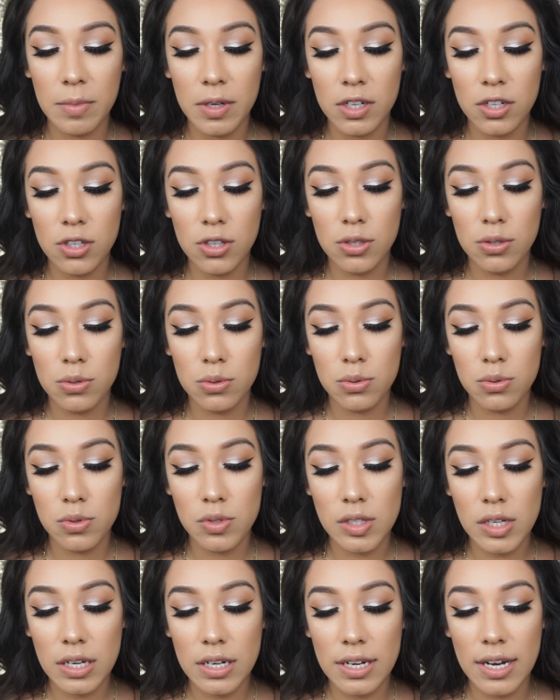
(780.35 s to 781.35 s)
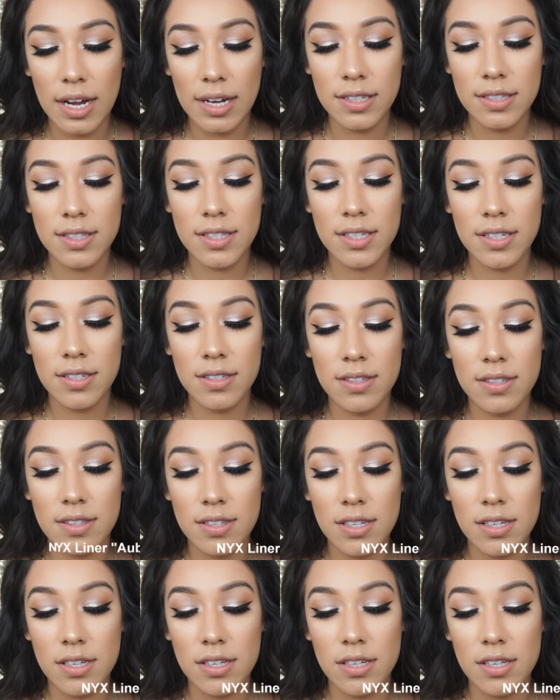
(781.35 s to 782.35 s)
I'm gonna use
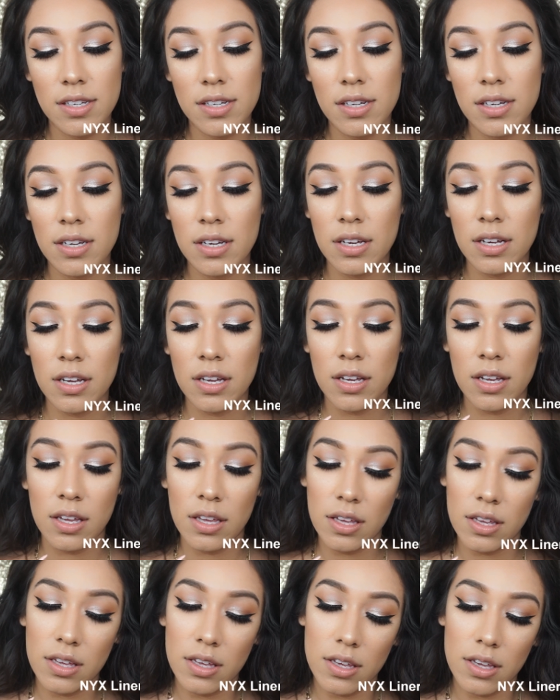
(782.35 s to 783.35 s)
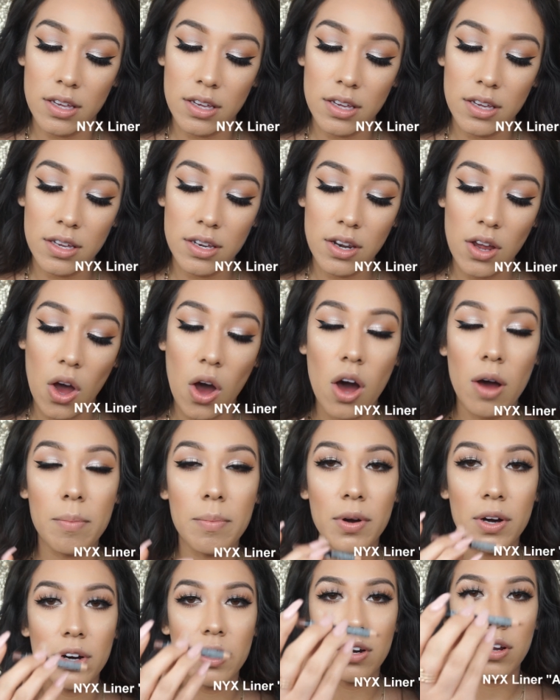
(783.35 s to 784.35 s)
916 in
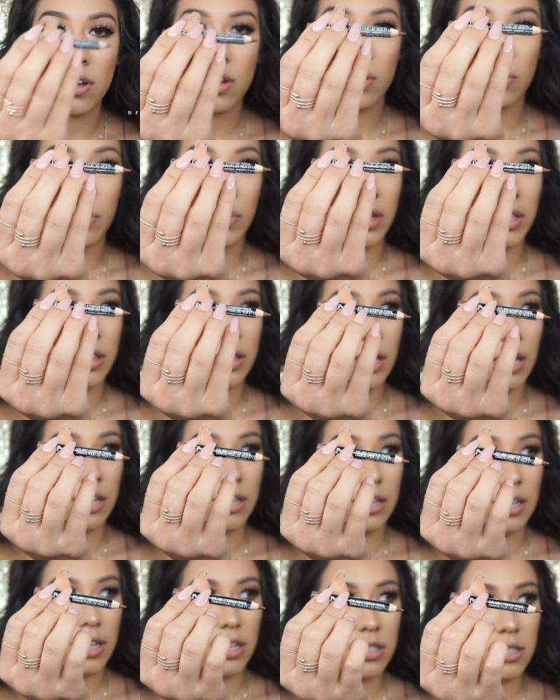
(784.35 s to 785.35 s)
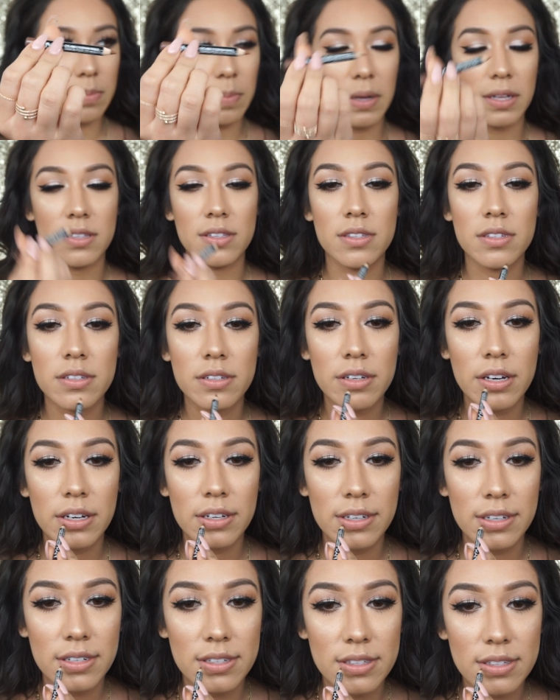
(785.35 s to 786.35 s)
Auburn with a NYX pencil
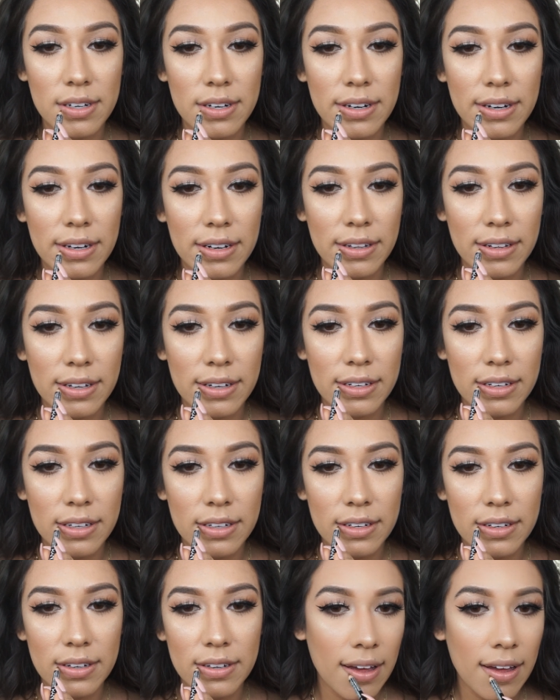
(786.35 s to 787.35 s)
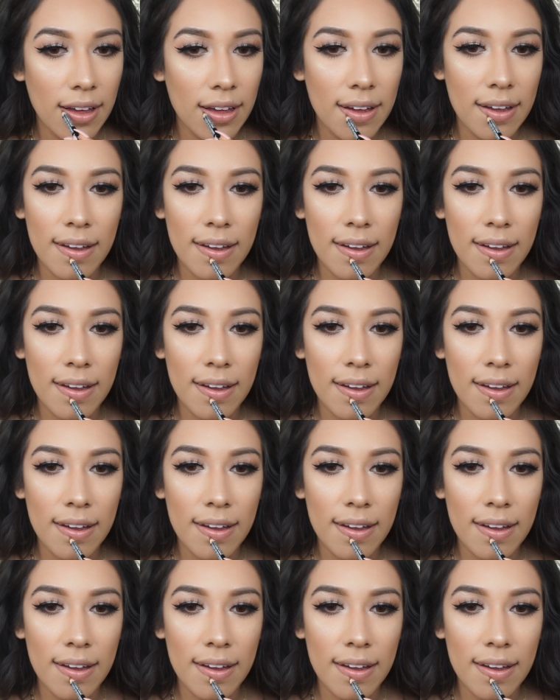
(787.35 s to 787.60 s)
and start outlining.